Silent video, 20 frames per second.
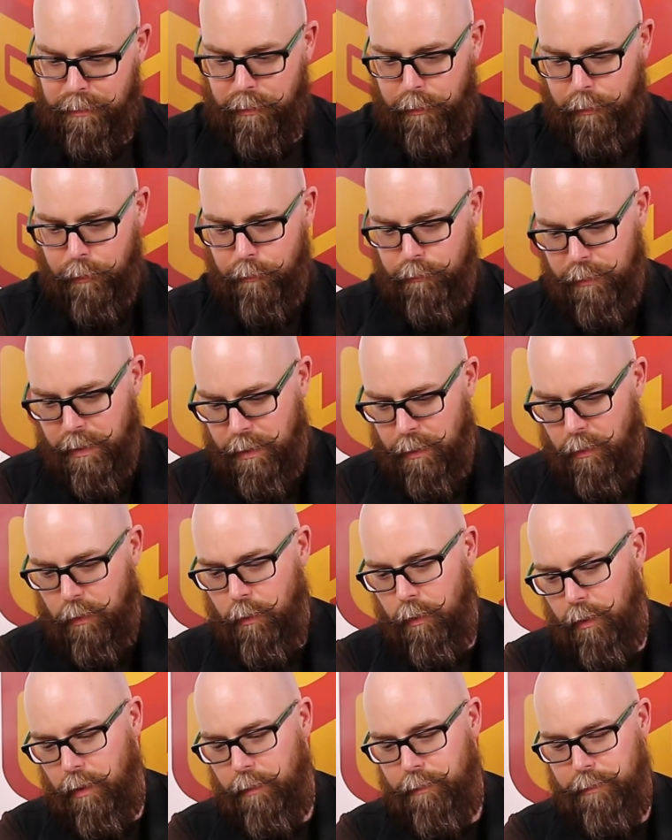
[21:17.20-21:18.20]
you
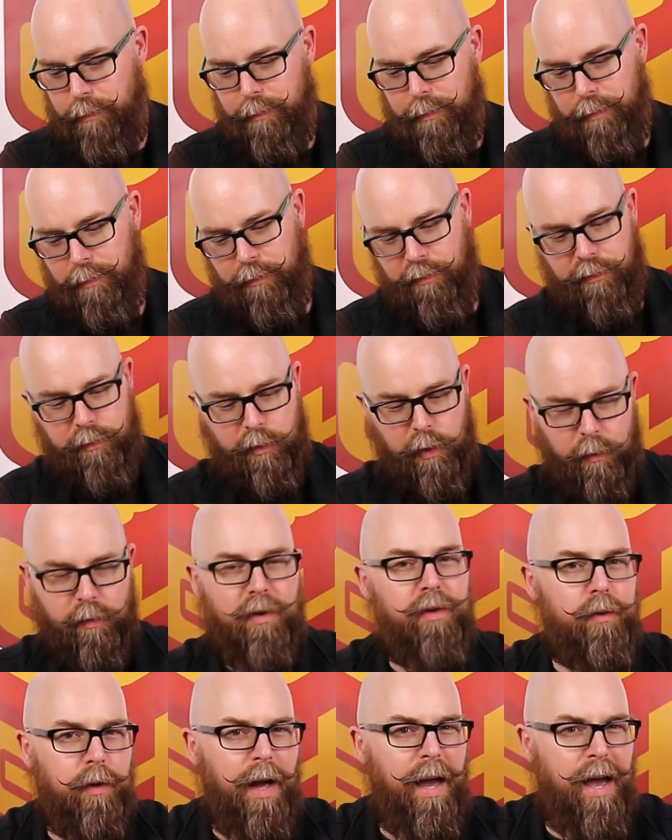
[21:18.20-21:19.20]
know, it's a
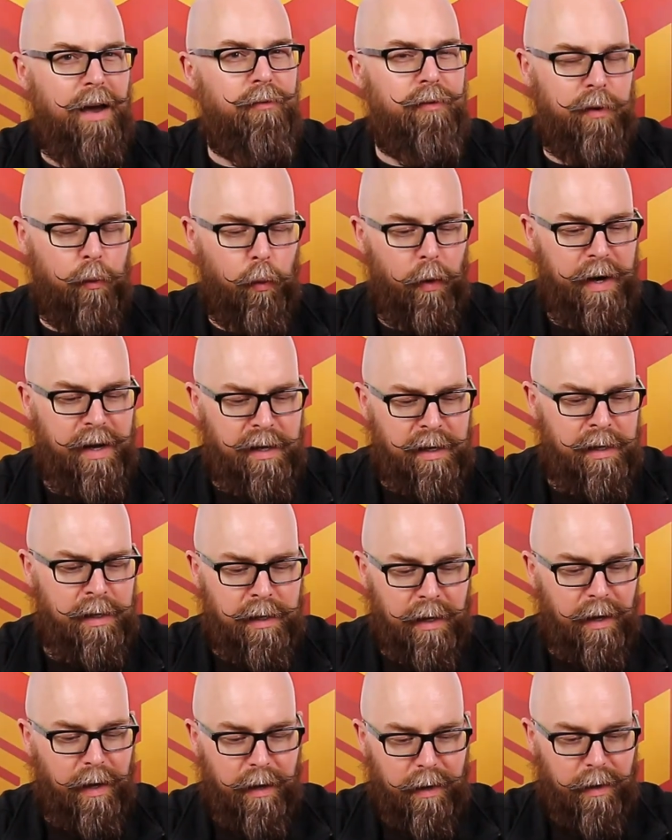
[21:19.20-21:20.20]
heavy,
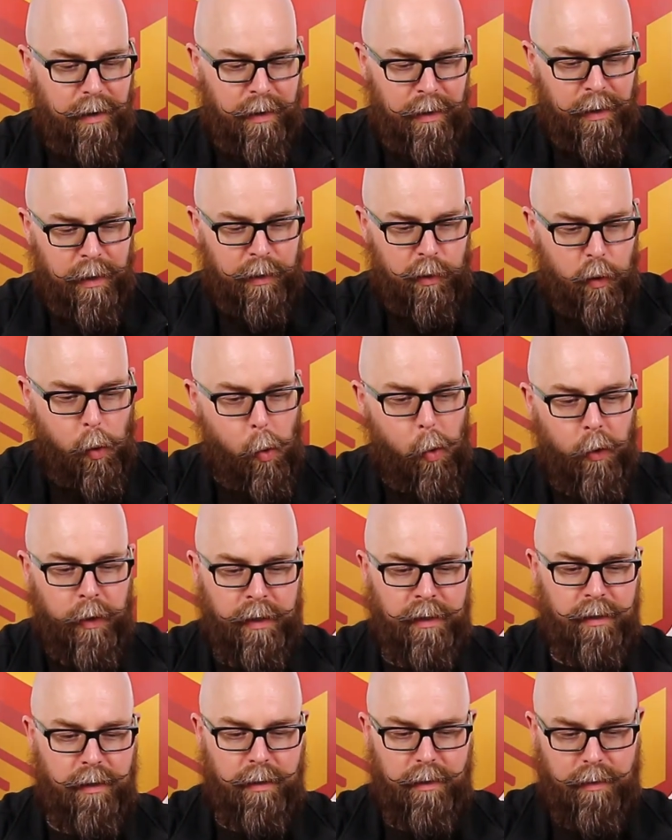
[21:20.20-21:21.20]
weighty
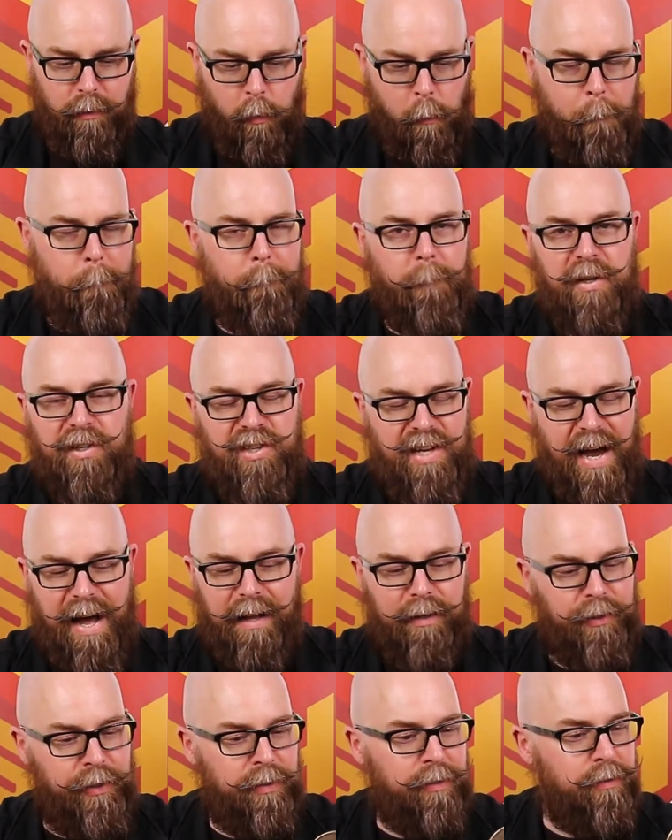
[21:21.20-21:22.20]
coin,
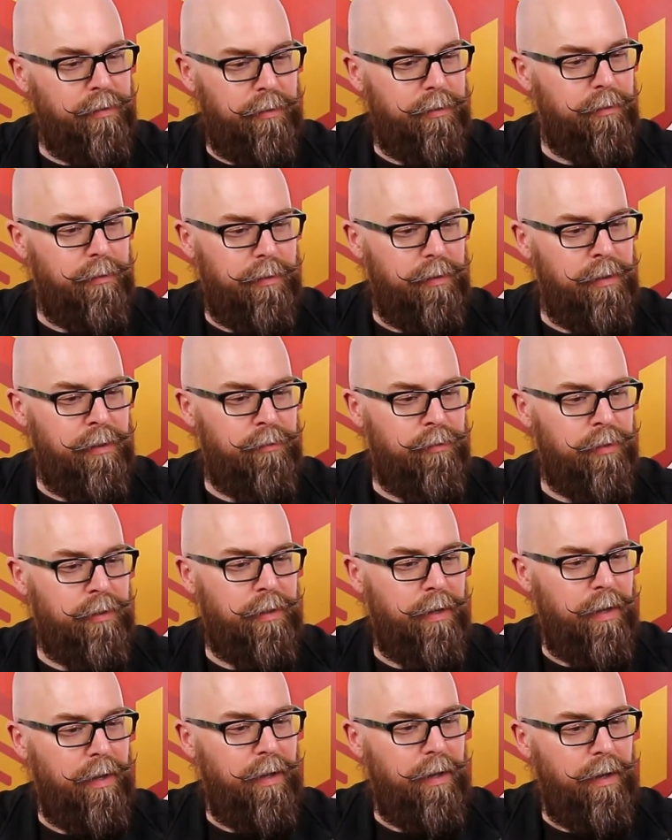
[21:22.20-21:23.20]
medallion
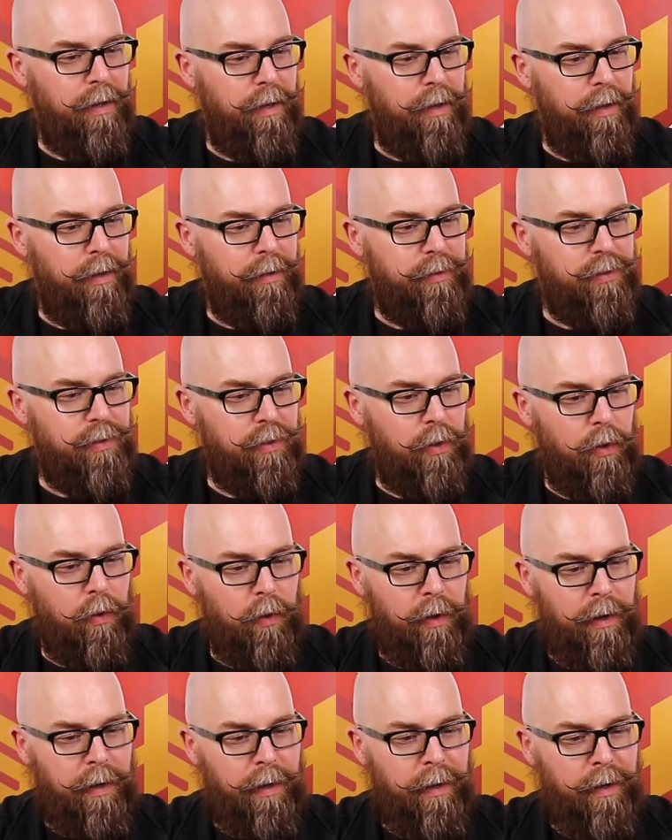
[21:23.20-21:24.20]
even.
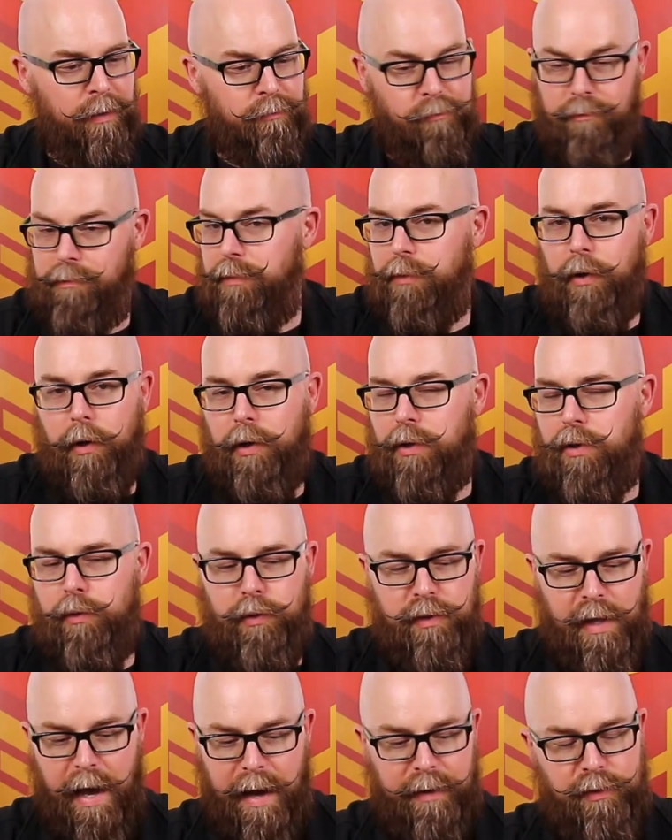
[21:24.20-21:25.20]
So you can
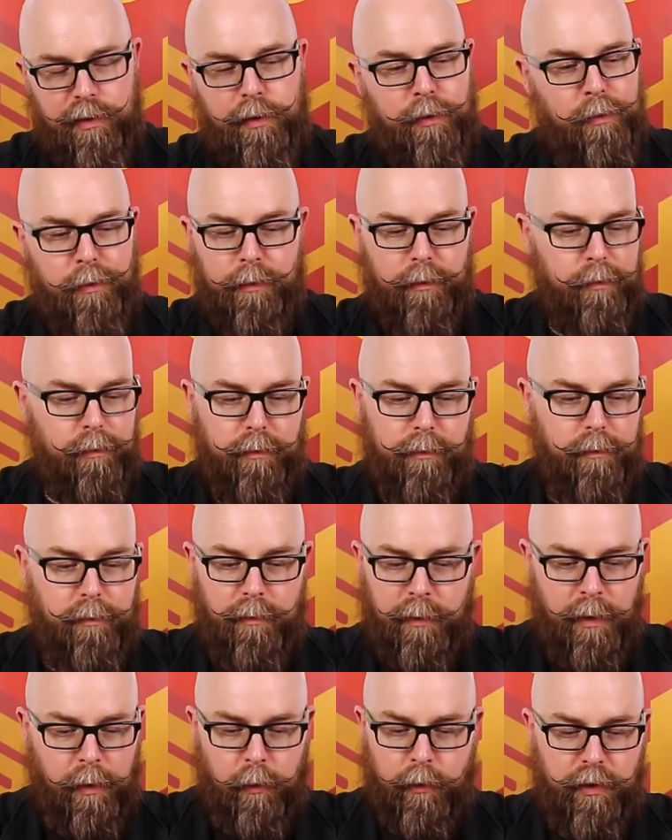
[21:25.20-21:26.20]
use that to,
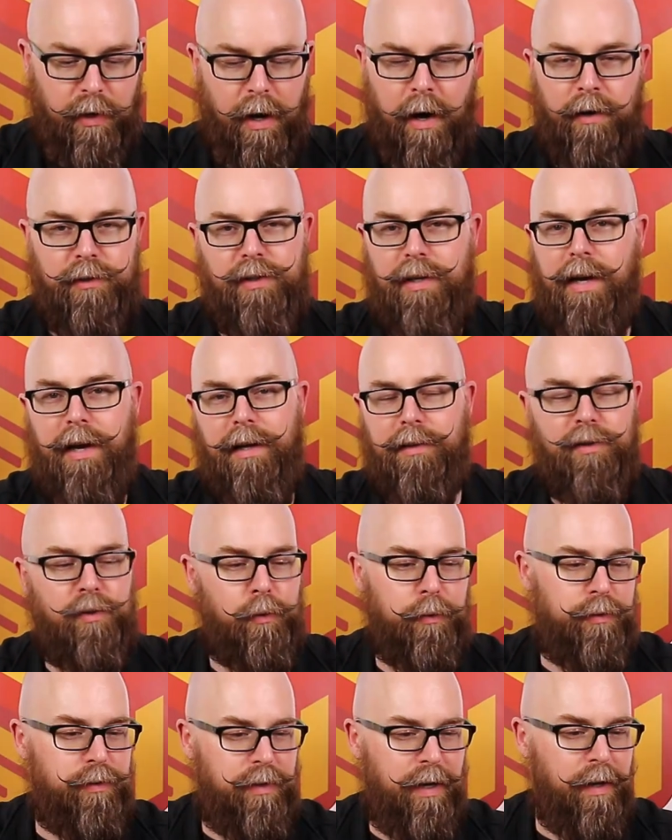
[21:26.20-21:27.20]
you know, toss heads
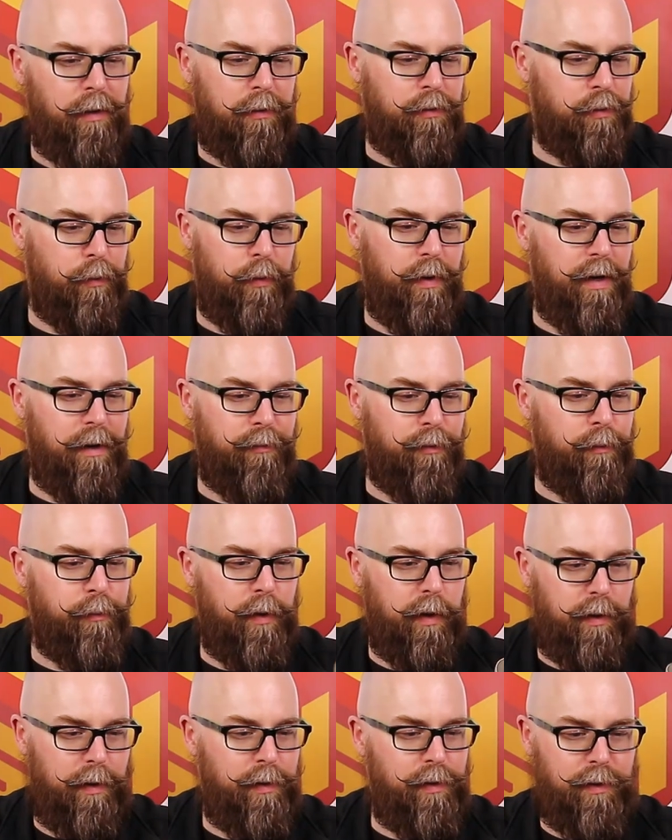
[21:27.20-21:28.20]
or tails or whatever,
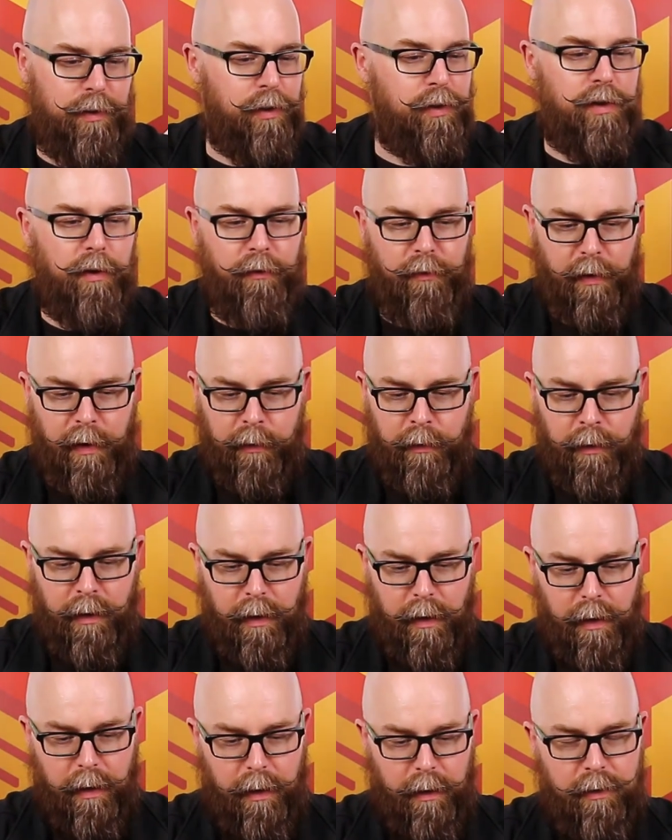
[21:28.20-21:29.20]
but it's just a fun,
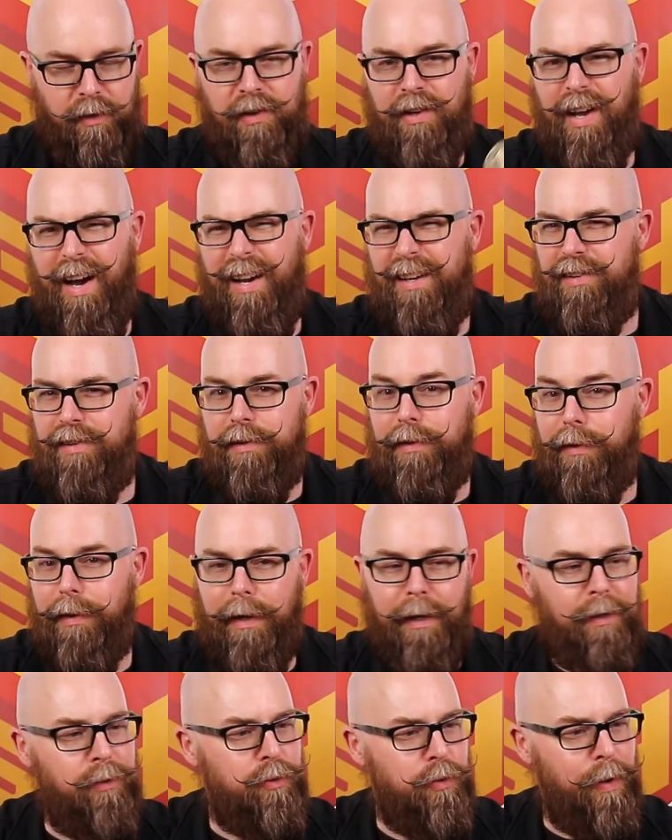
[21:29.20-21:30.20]
nice
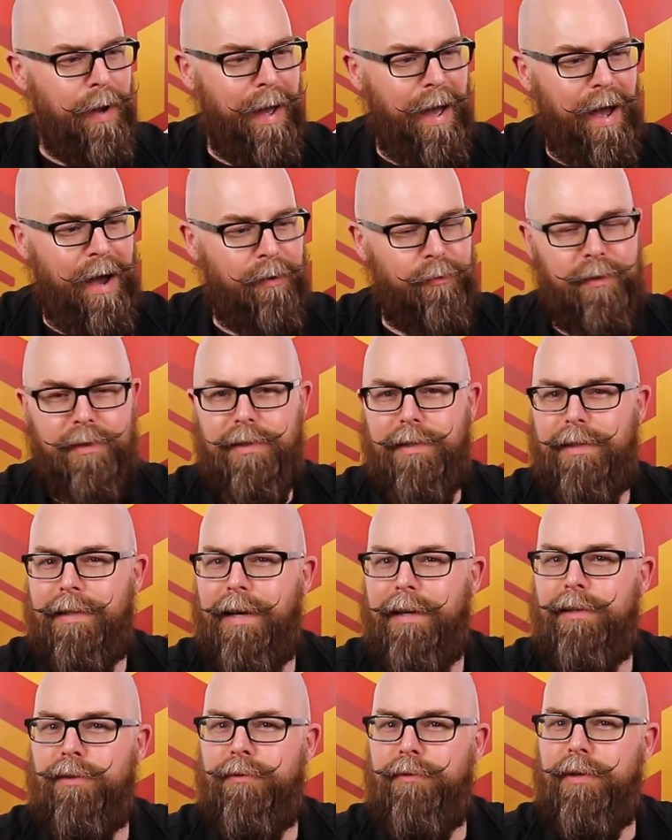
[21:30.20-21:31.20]
thing to have. It's a
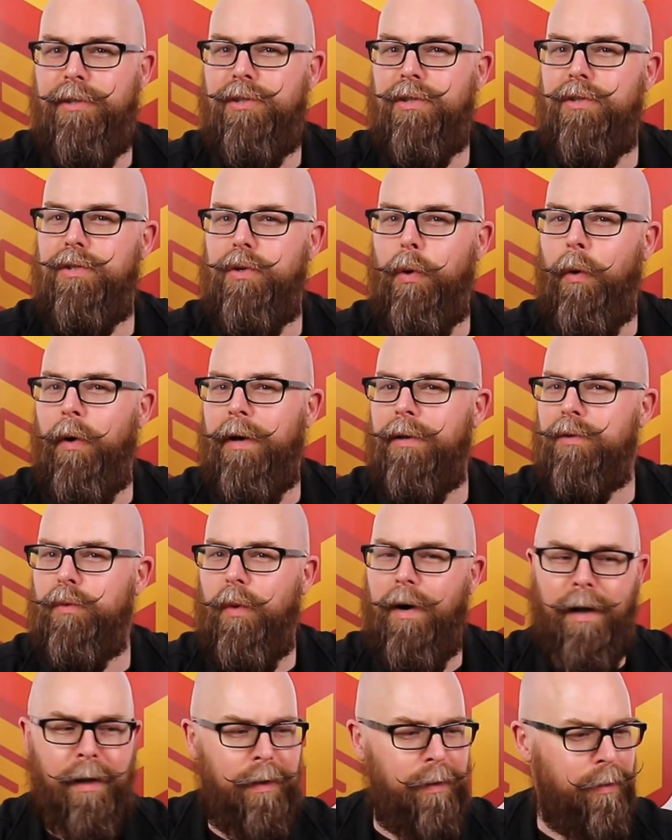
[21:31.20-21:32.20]
nice fidget toy as
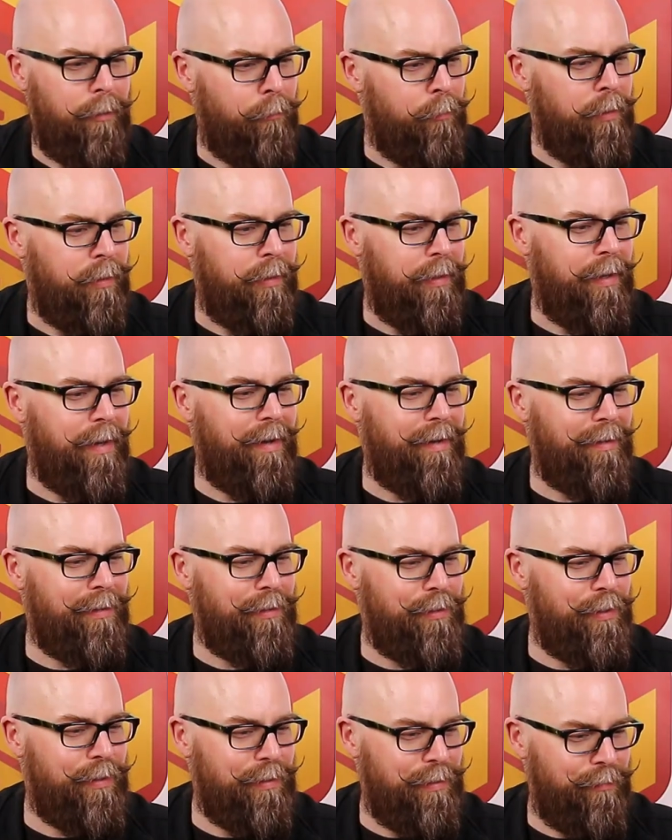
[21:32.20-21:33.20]
well, really. It
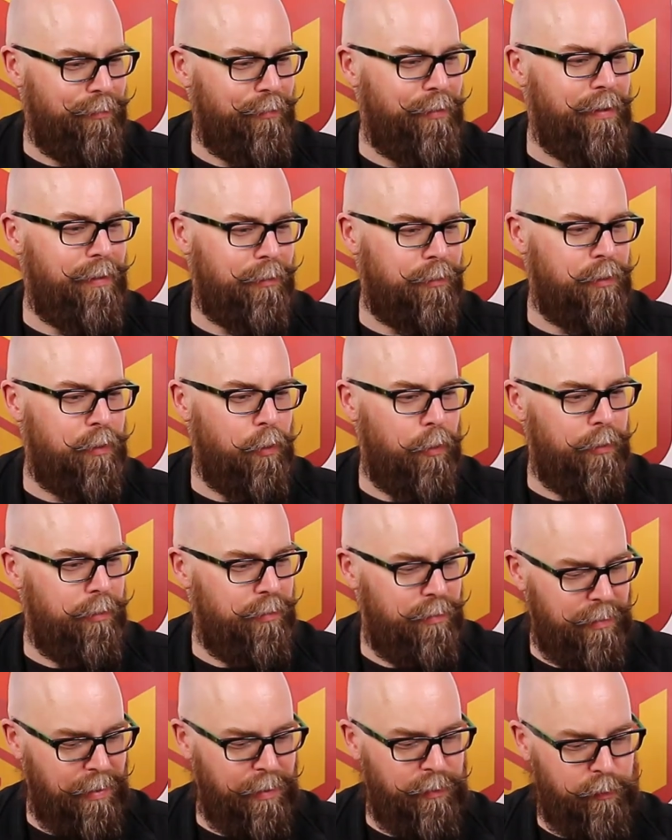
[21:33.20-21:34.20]
just feels good.
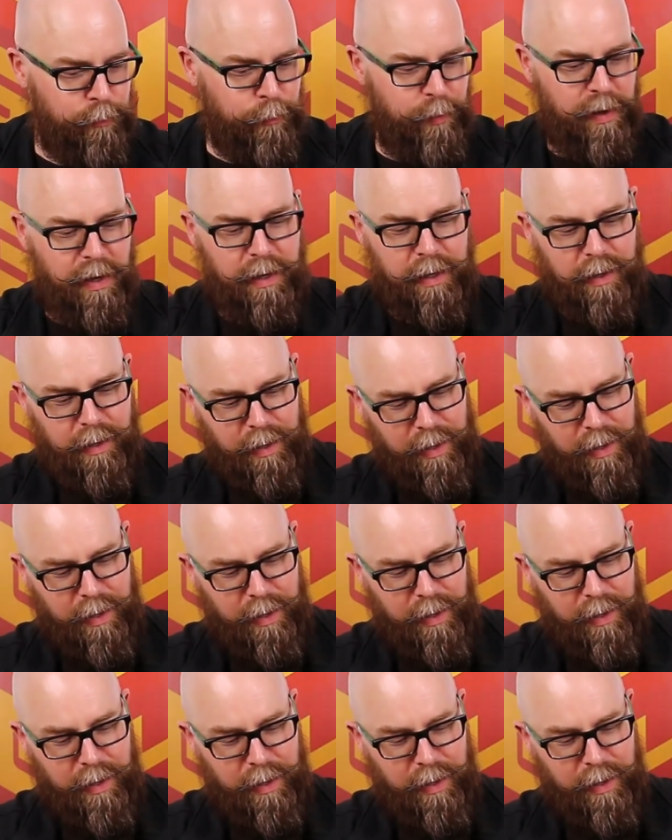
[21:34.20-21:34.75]
Nice big.